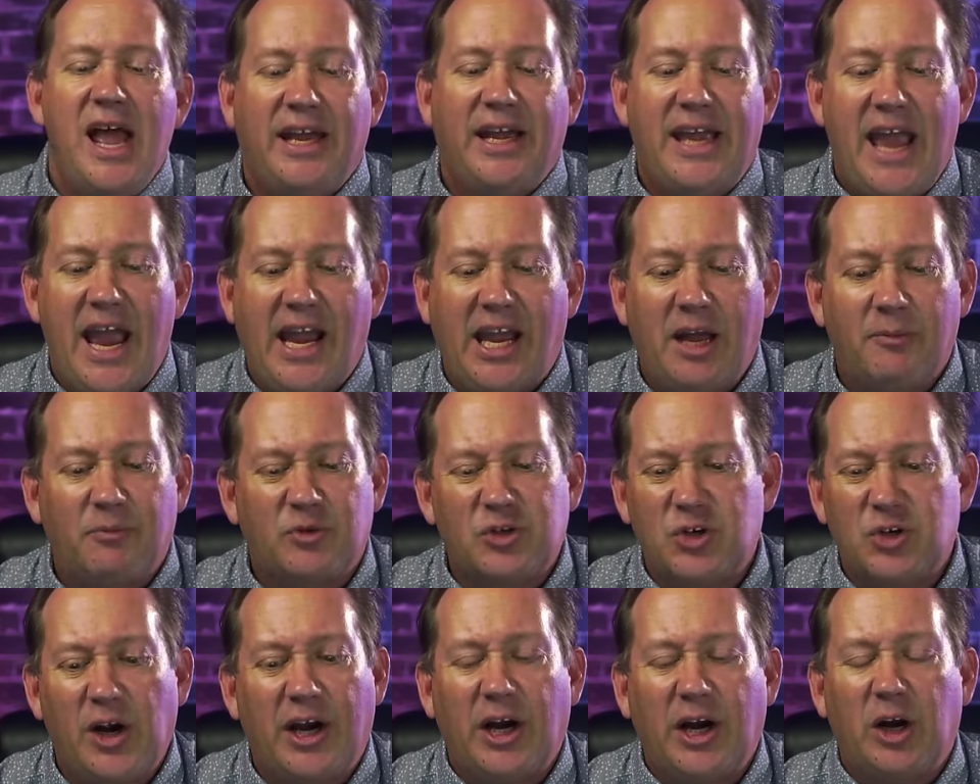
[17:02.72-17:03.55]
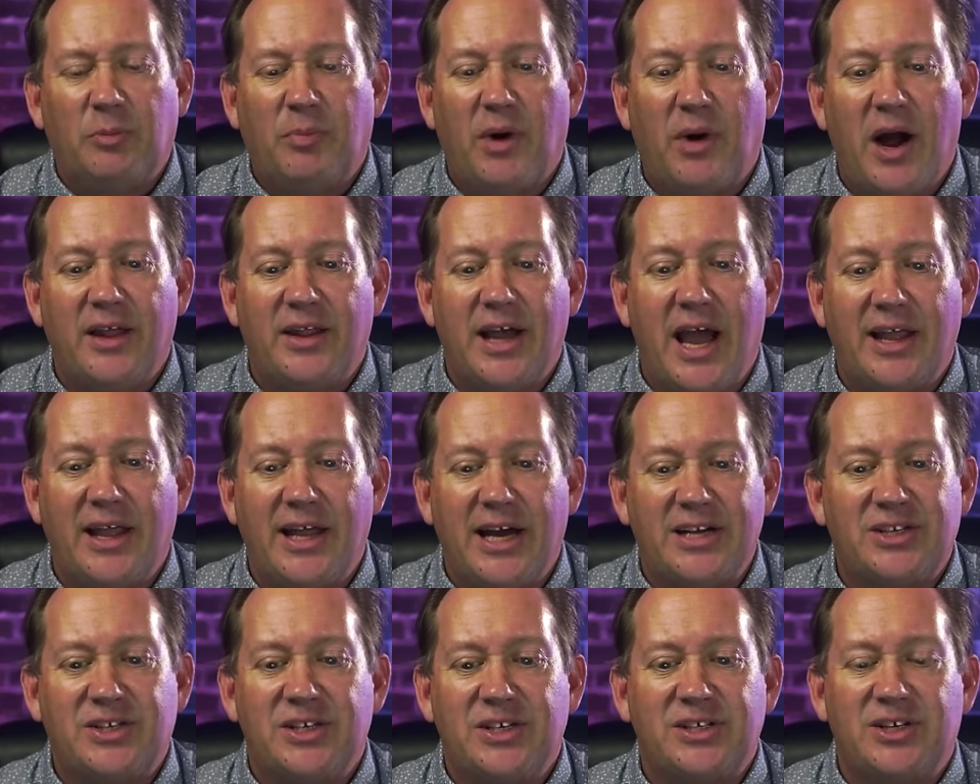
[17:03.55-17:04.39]
can't get triggered by that.
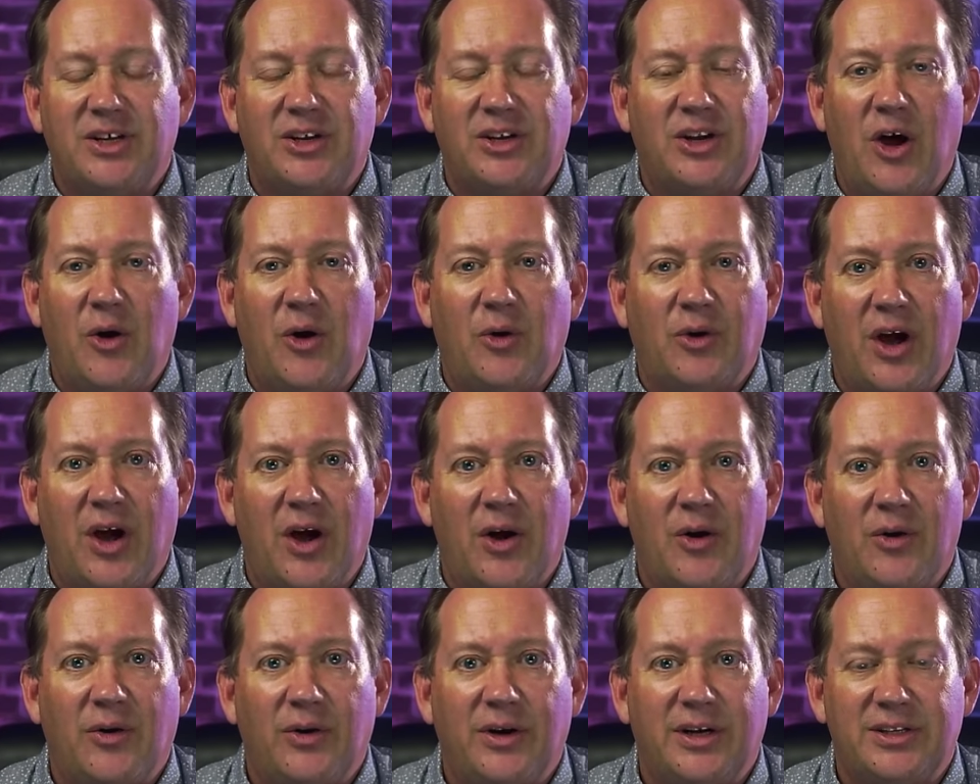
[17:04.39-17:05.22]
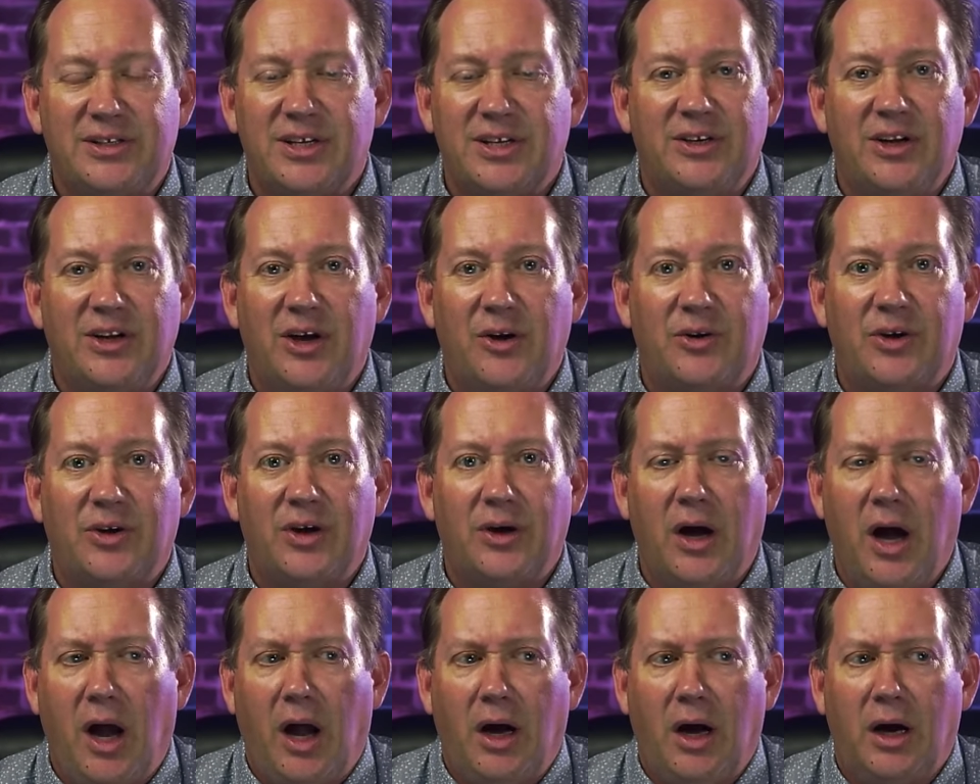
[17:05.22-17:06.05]
That's just a no-go. It's a no-go.
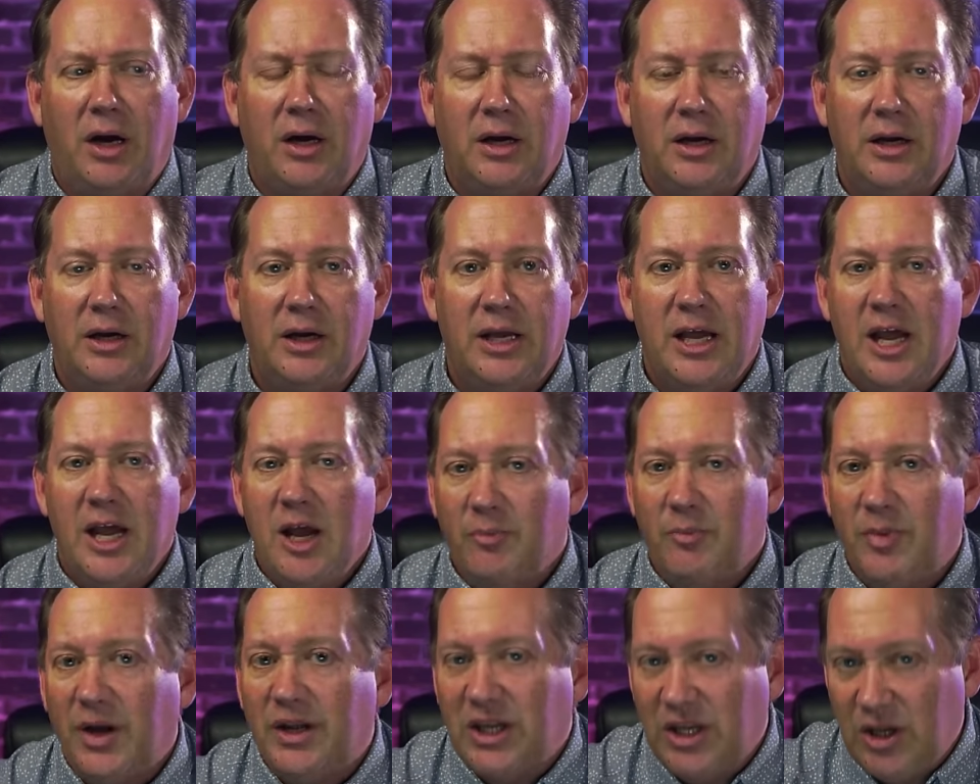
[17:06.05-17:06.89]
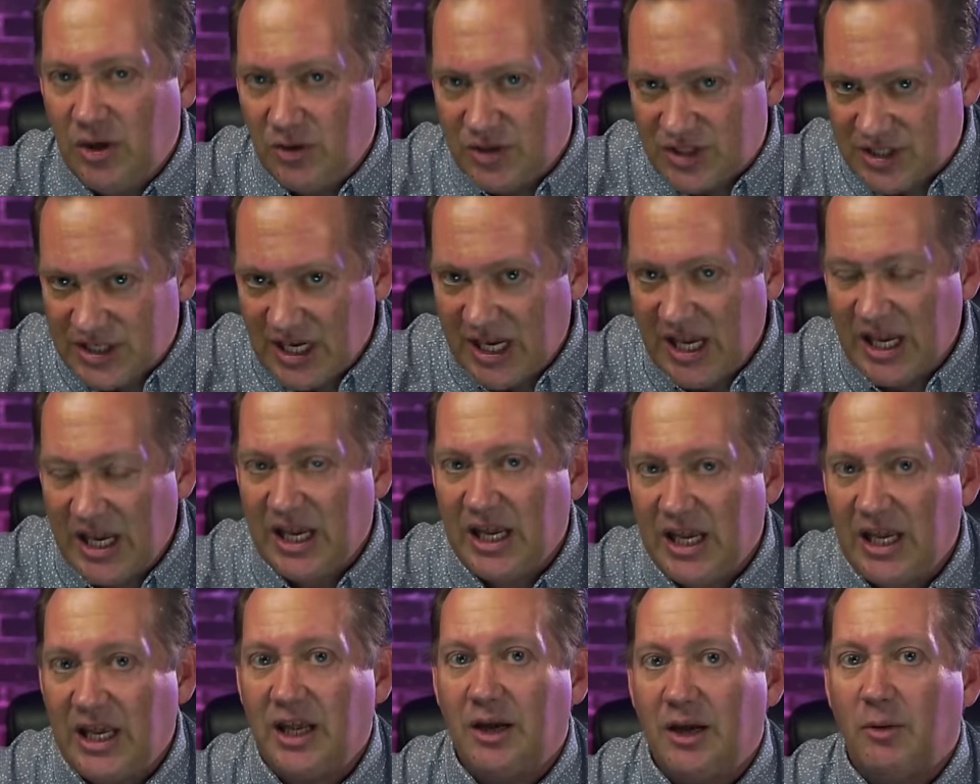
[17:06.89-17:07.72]
Oh. But you
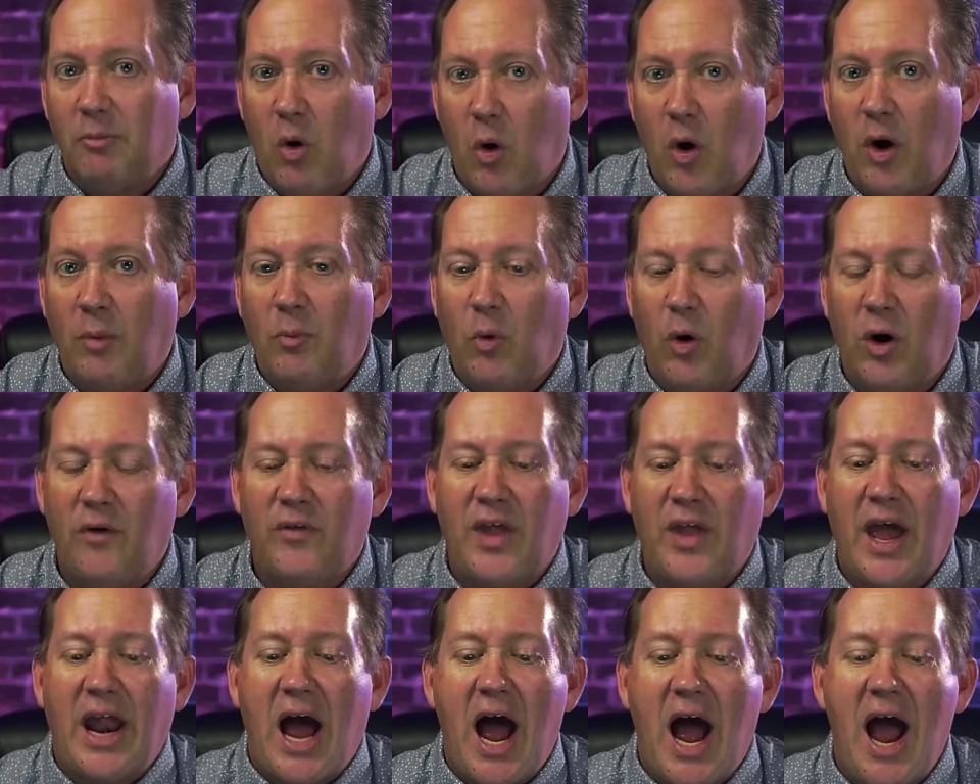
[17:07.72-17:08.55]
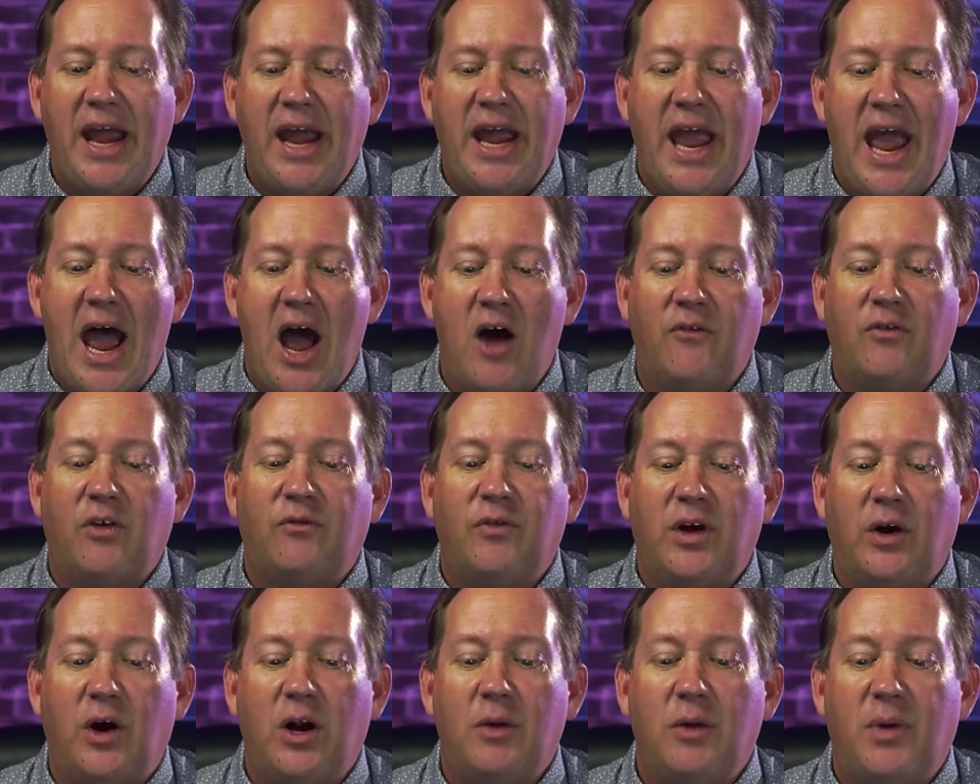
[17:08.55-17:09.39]
see more and more of that. I have a
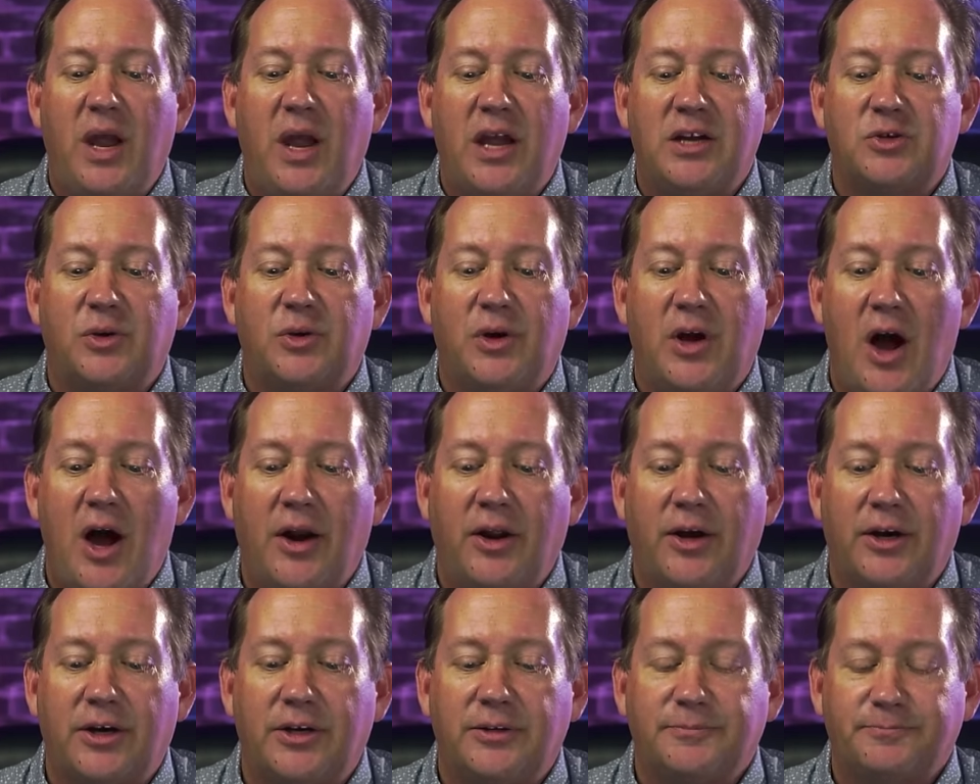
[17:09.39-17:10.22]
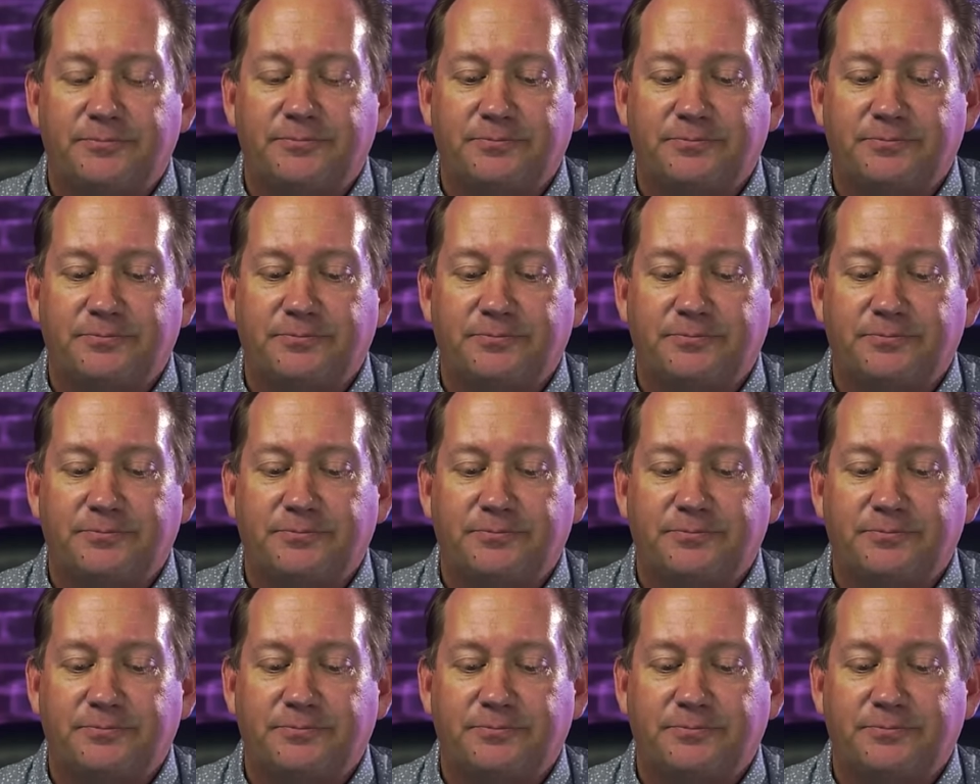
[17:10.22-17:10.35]
very patriotic